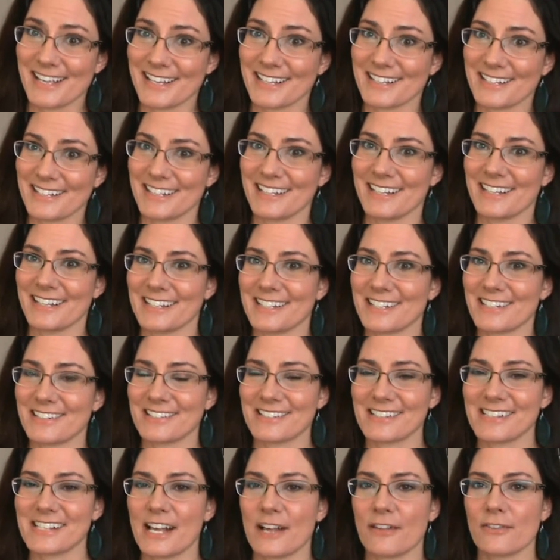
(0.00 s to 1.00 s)
it, it
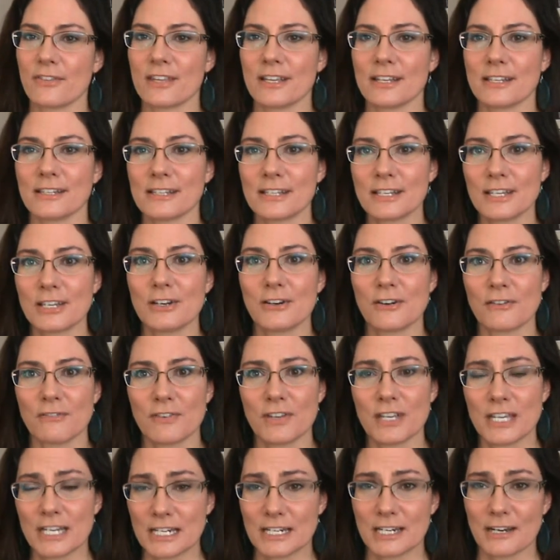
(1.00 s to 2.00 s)
turns out that you know
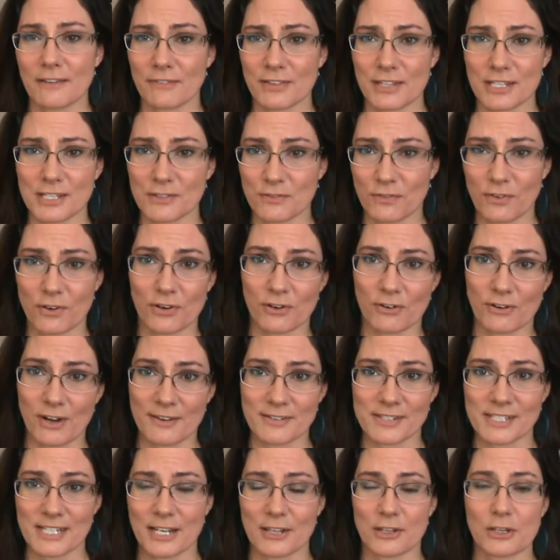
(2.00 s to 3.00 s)
if you get enough of these
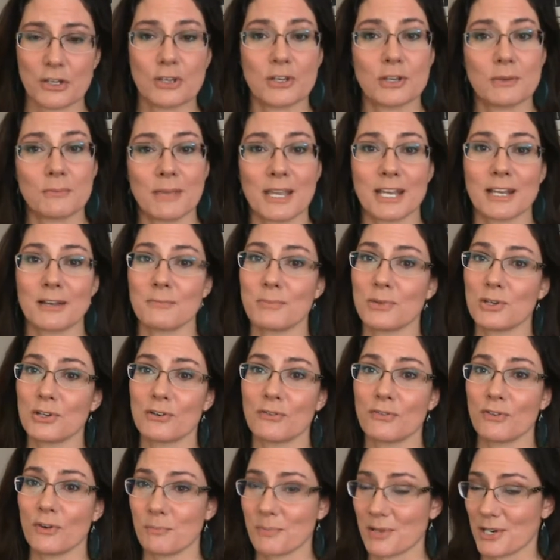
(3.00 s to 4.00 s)
photographs together you can make a
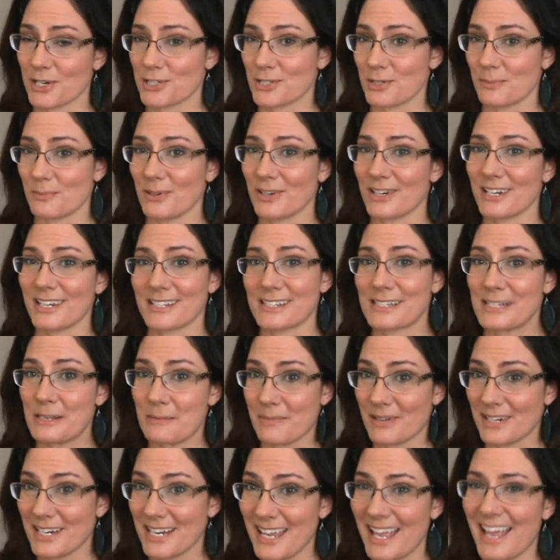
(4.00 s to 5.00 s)
beautiful picture book and
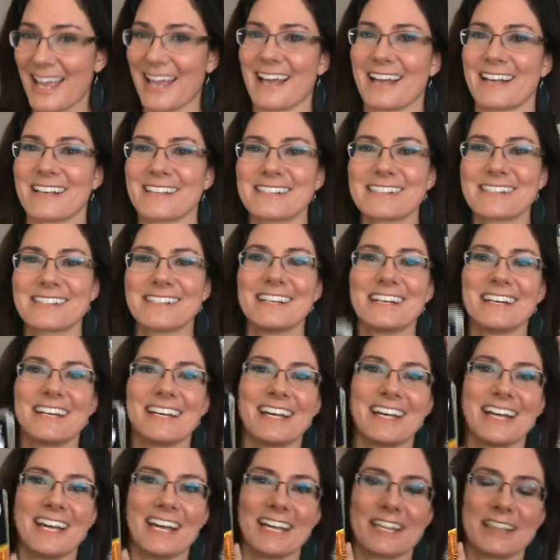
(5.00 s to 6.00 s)
somebody has
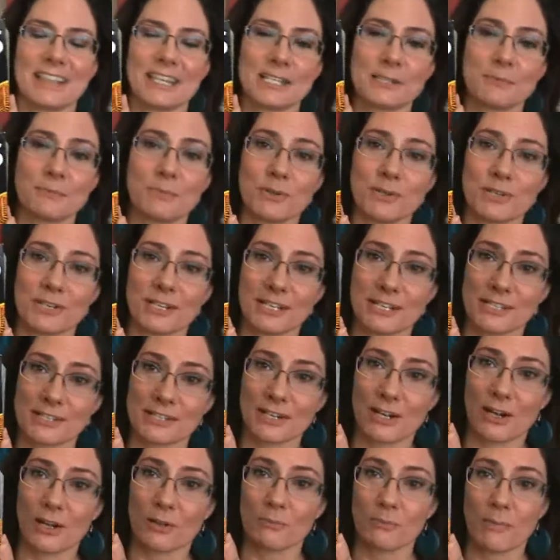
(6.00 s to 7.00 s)
and this book
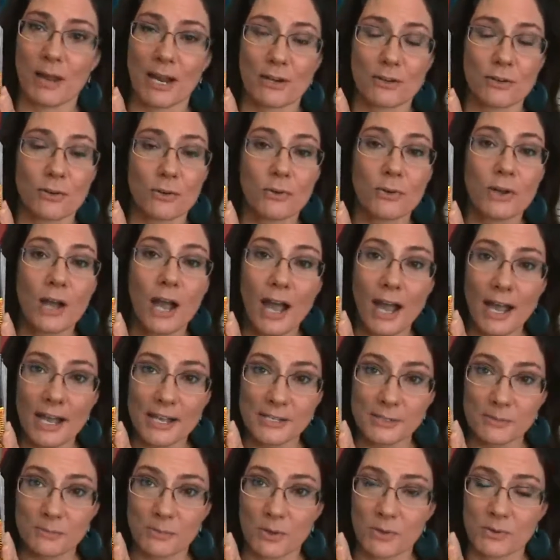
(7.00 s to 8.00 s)
is called
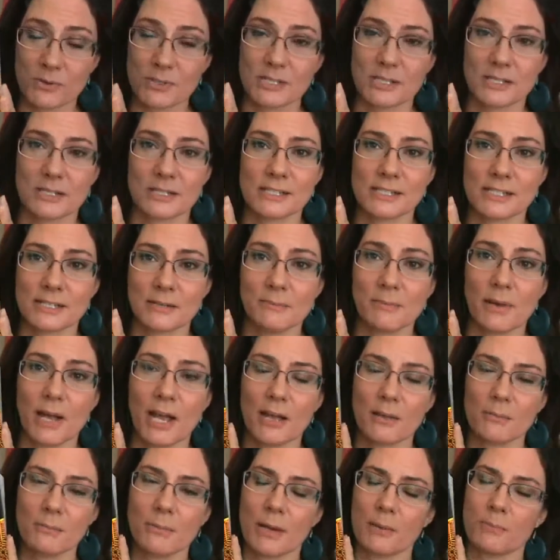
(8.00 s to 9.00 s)
microcosmos and it's
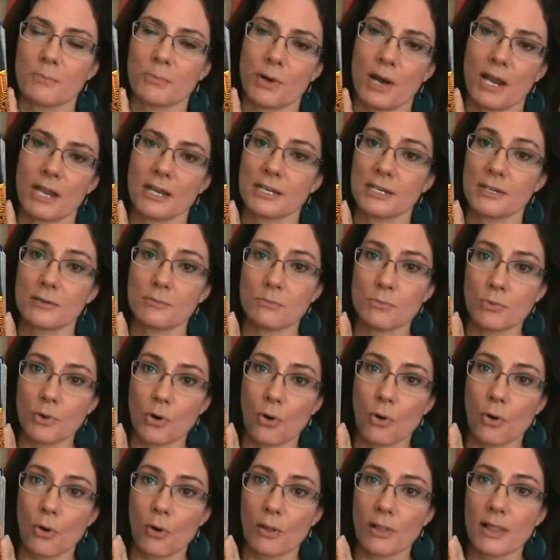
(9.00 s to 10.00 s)
compiled by brandon
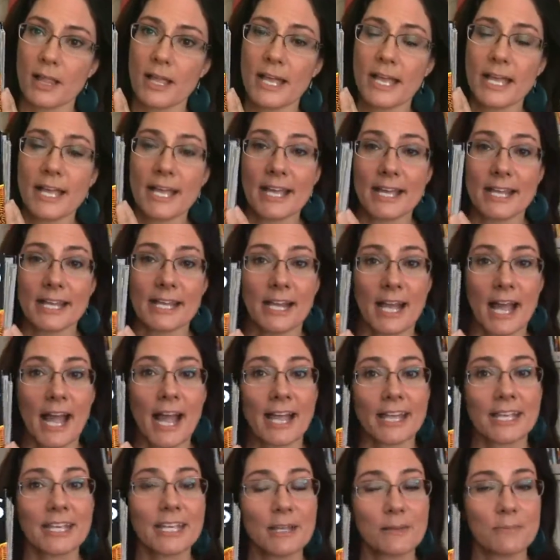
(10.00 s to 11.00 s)
Broll and
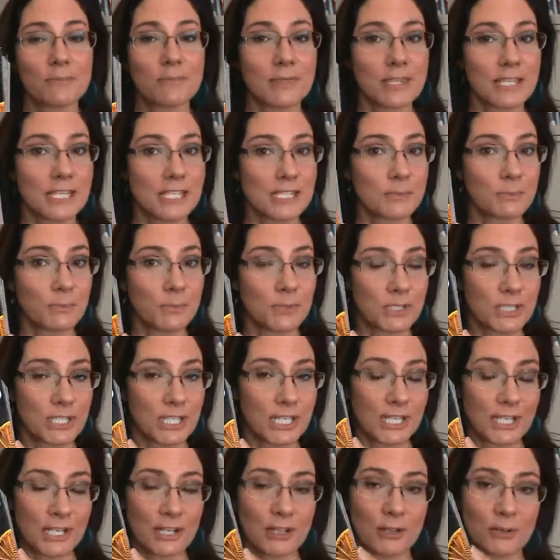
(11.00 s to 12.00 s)
i keep this
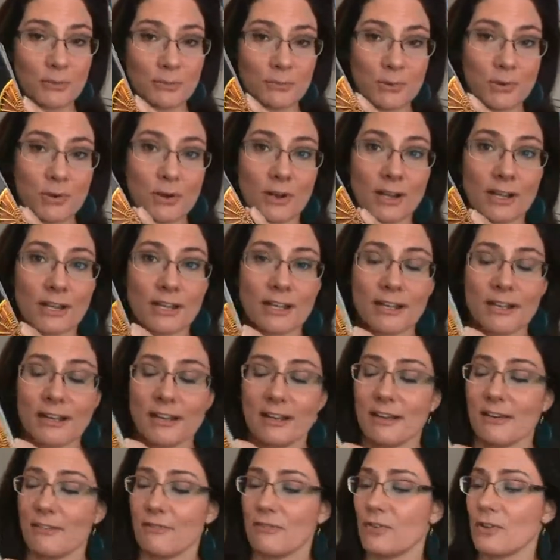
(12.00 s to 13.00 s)
particular book
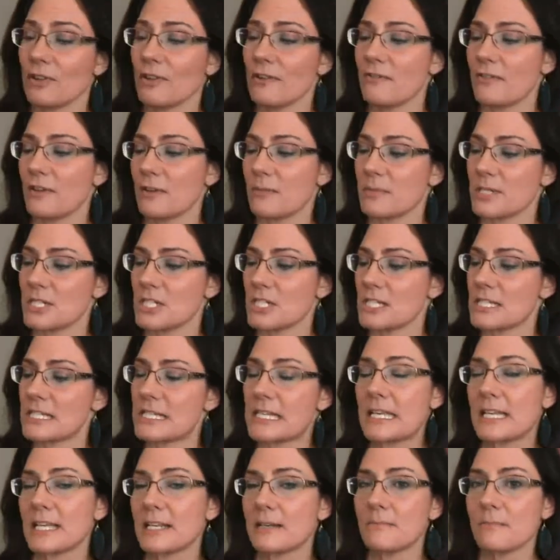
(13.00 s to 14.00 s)
full of
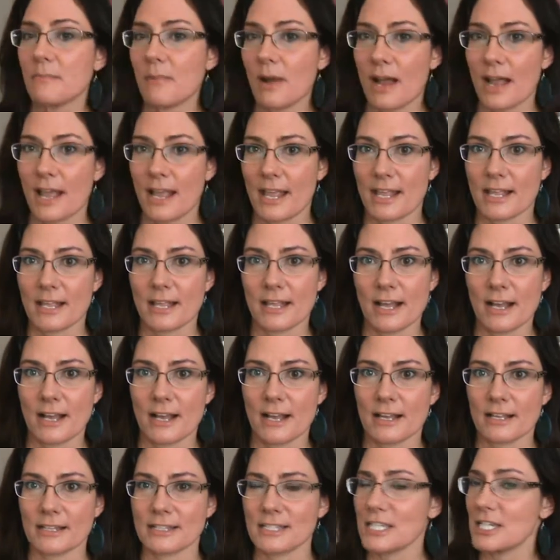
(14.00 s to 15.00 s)
images in my
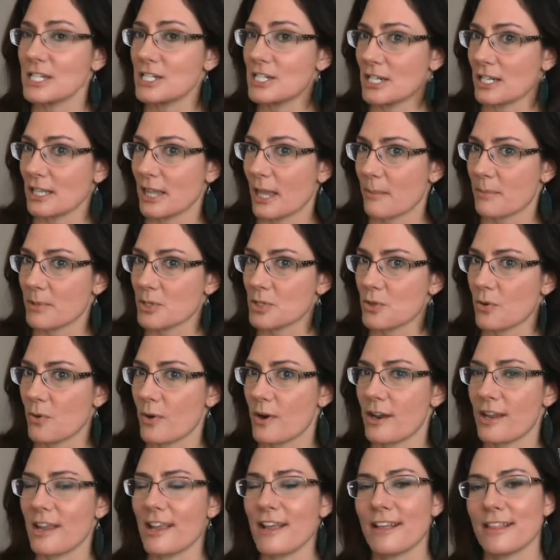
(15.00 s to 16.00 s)
uh, teaching
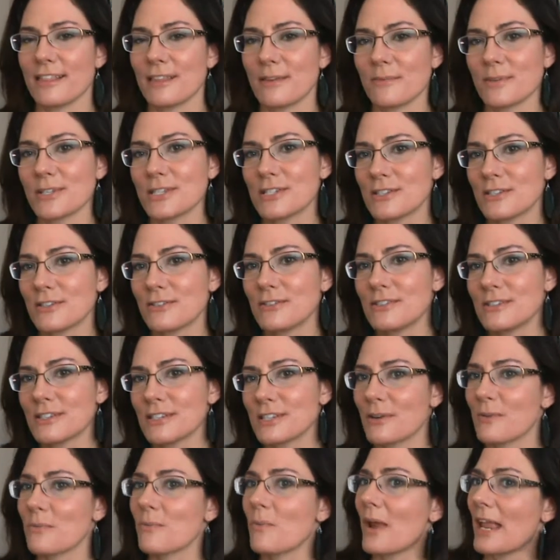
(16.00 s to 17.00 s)
laboratory and then when
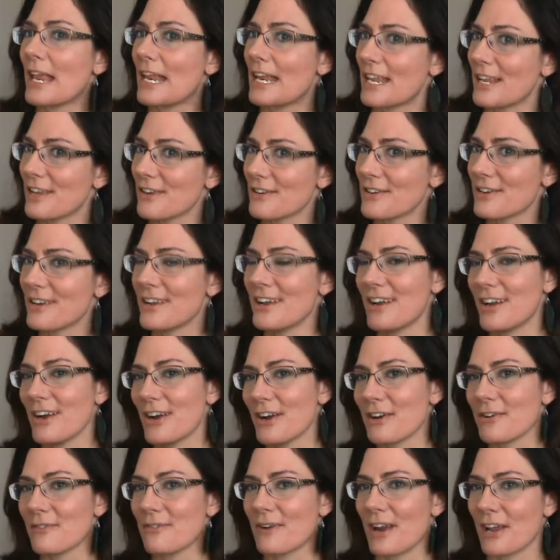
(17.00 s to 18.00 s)
students are waiting
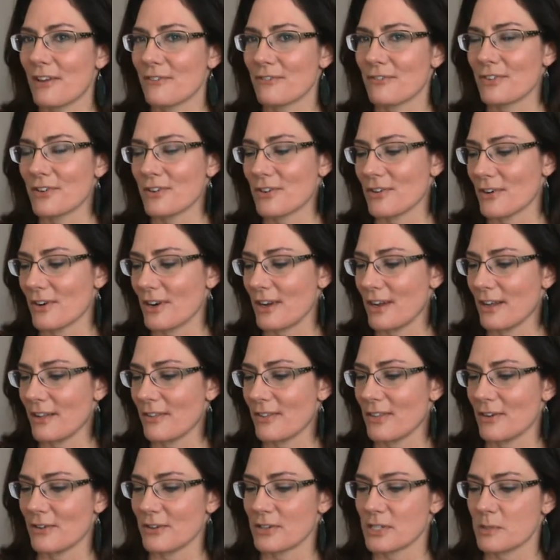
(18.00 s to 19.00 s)
around for
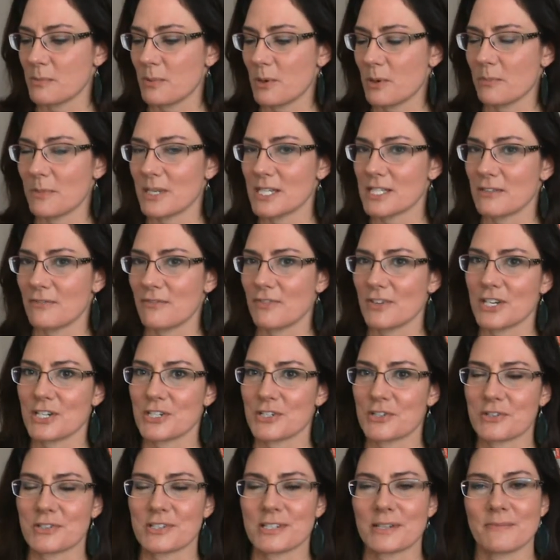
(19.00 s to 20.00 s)
uh, their experiment to
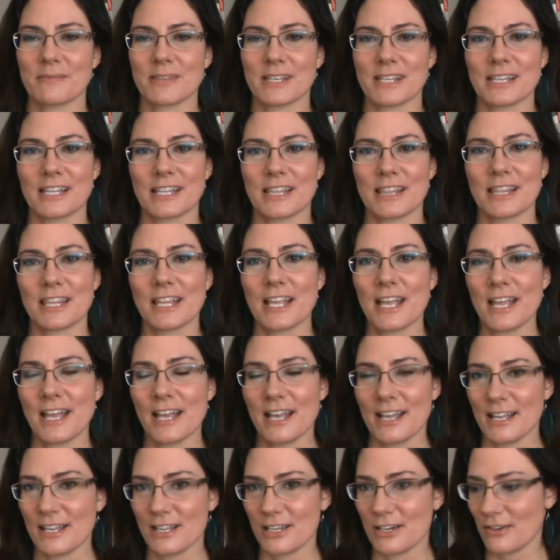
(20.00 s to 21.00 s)
finish or something then
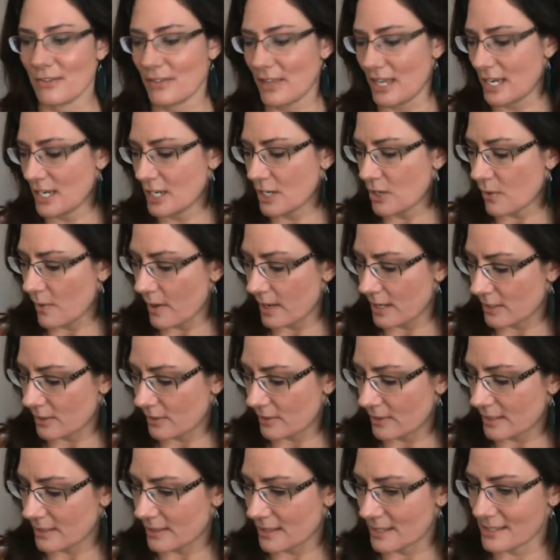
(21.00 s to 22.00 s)
you know they can go ahead
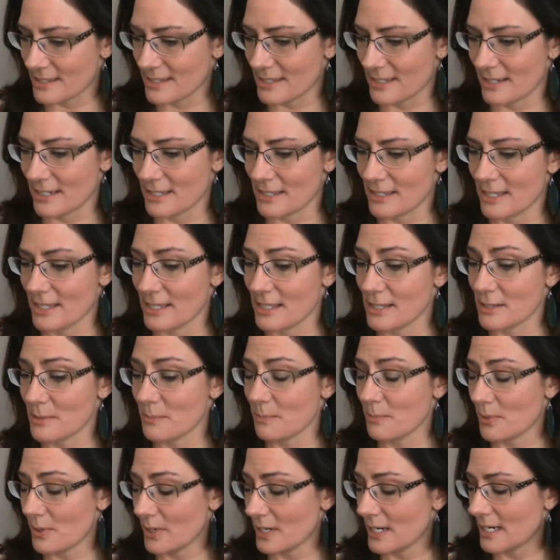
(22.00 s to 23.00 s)
and look at this and it,
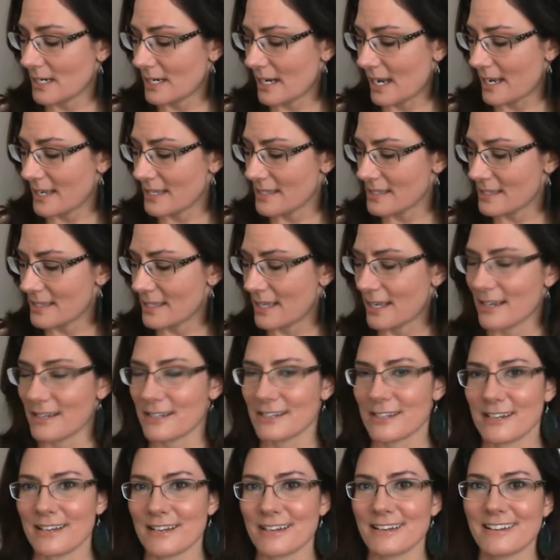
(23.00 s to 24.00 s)
it's pretty nice
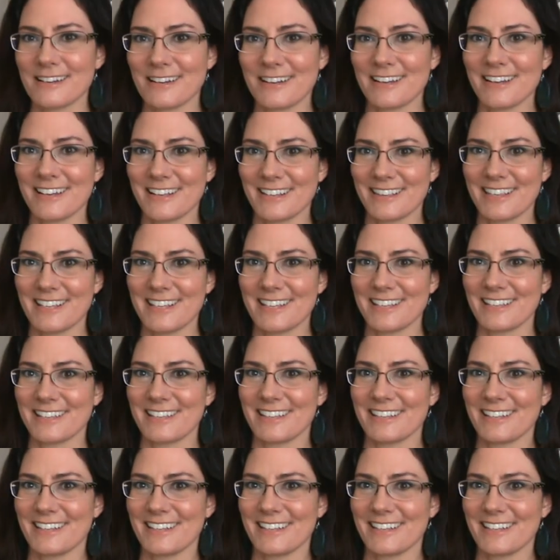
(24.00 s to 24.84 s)
that uh, the